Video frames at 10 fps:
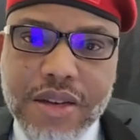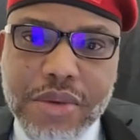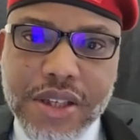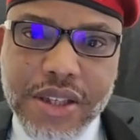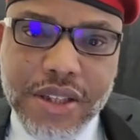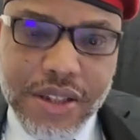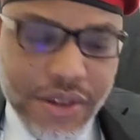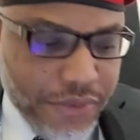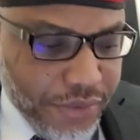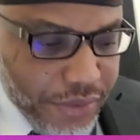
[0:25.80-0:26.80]
I
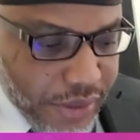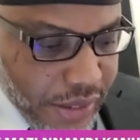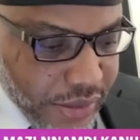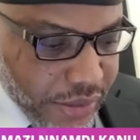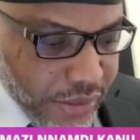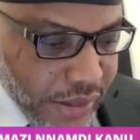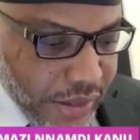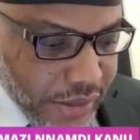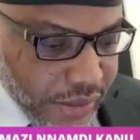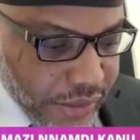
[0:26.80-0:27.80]
believe that
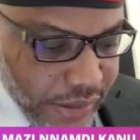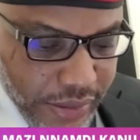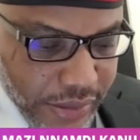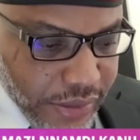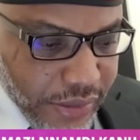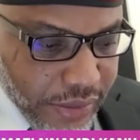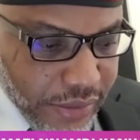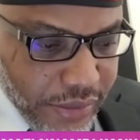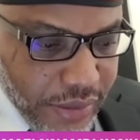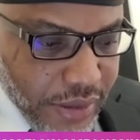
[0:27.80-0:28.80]
today's date
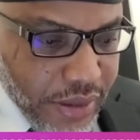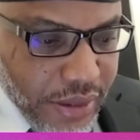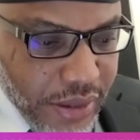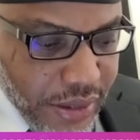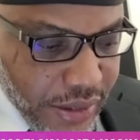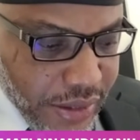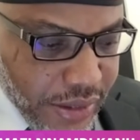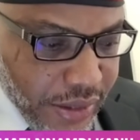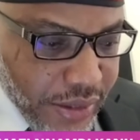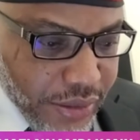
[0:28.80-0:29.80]
is
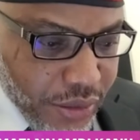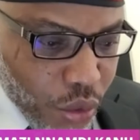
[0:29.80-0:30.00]
the